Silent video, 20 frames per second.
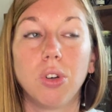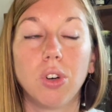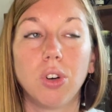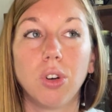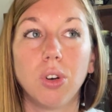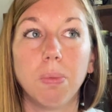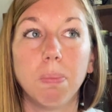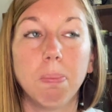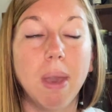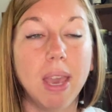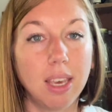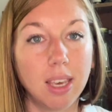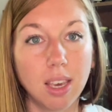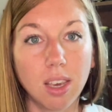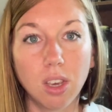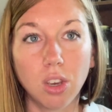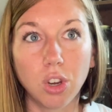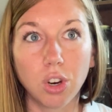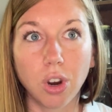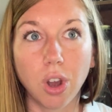
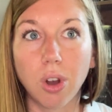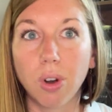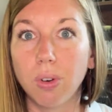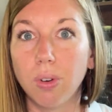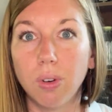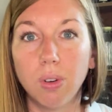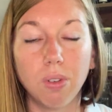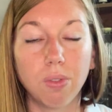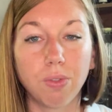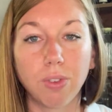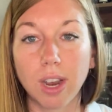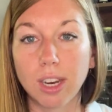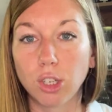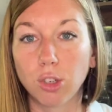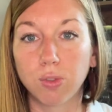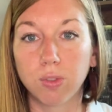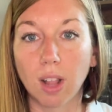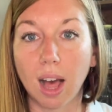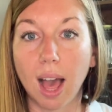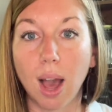making your own fresh
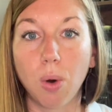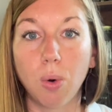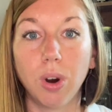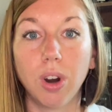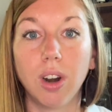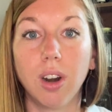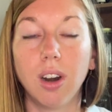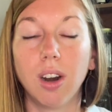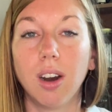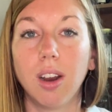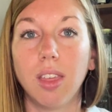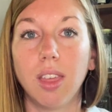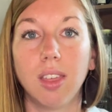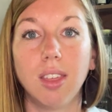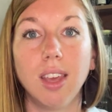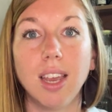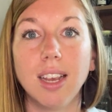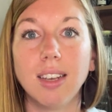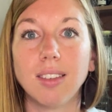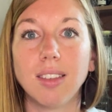flour,
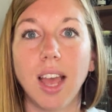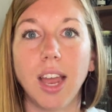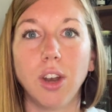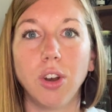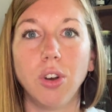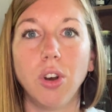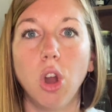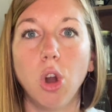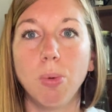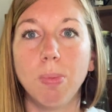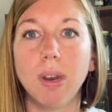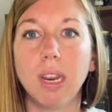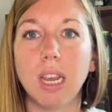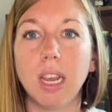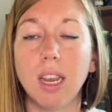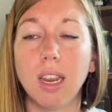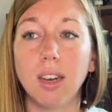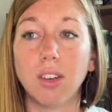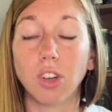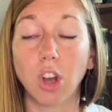things that
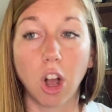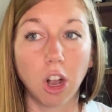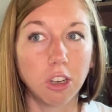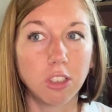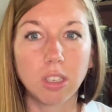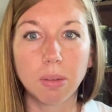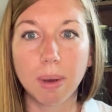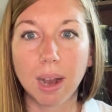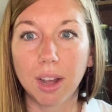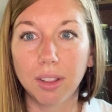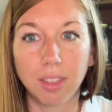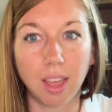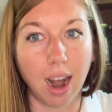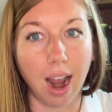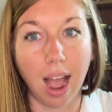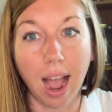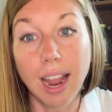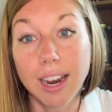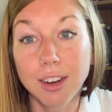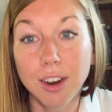nobody talks about that
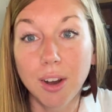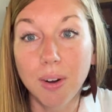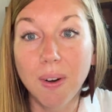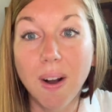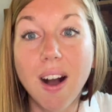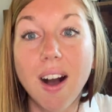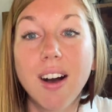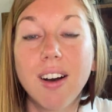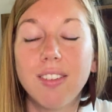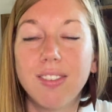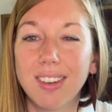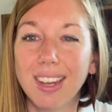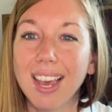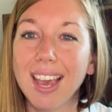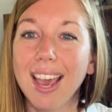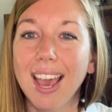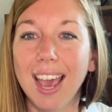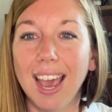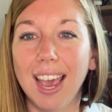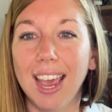I know of.
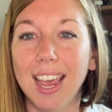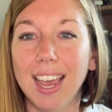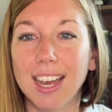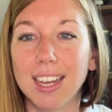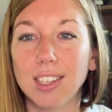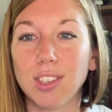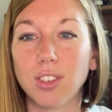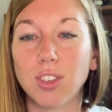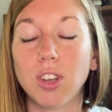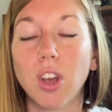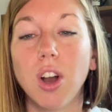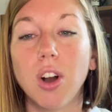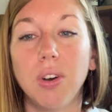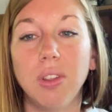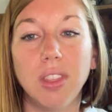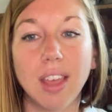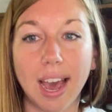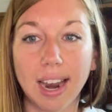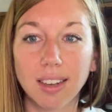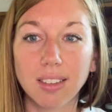And so
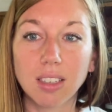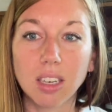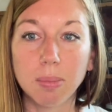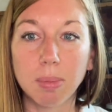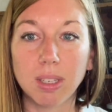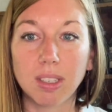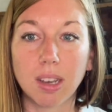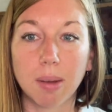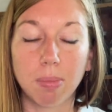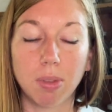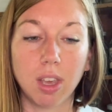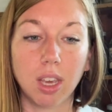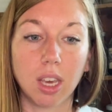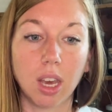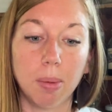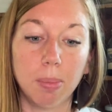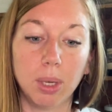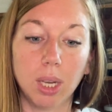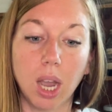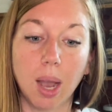that is going to be something
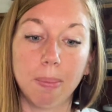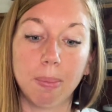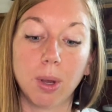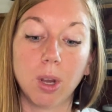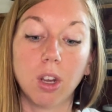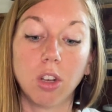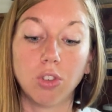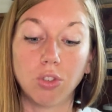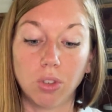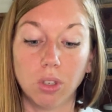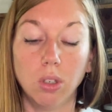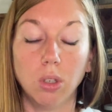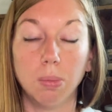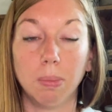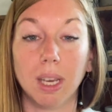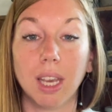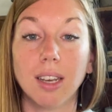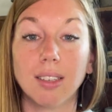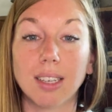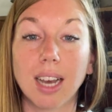coming up soon
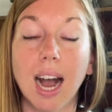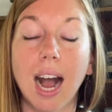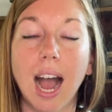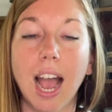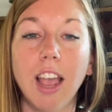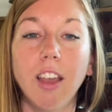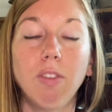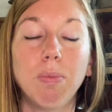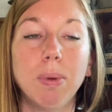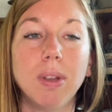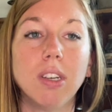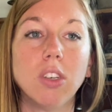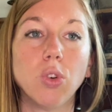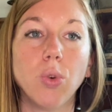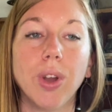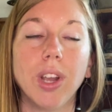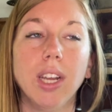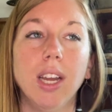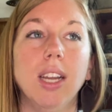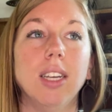because I have been
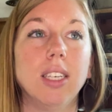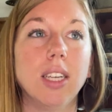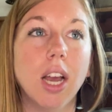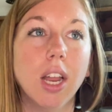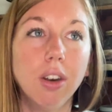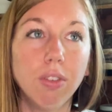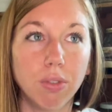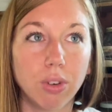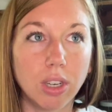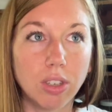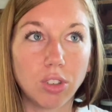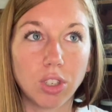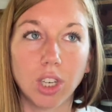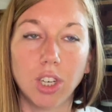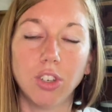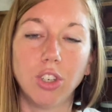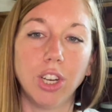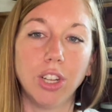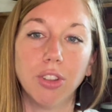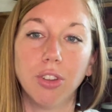doing a ton of
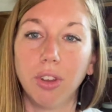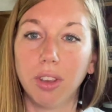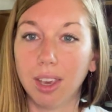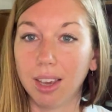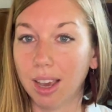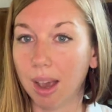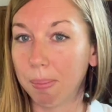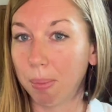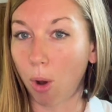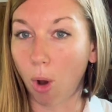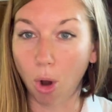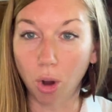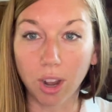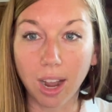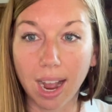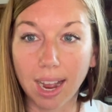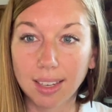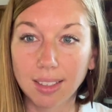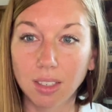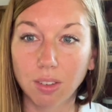research and looking up all
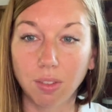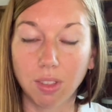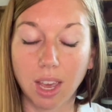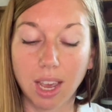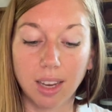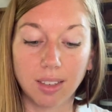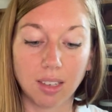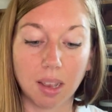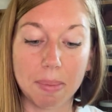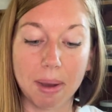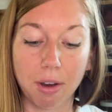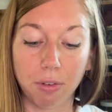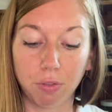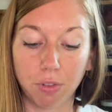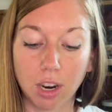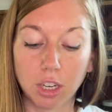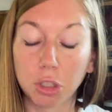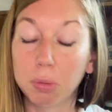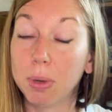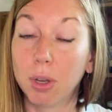kinds of things about
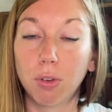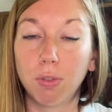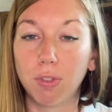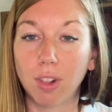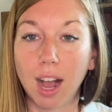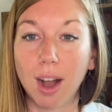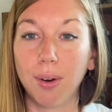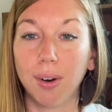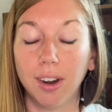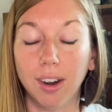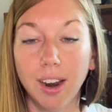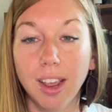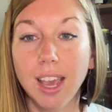fresh milled flour,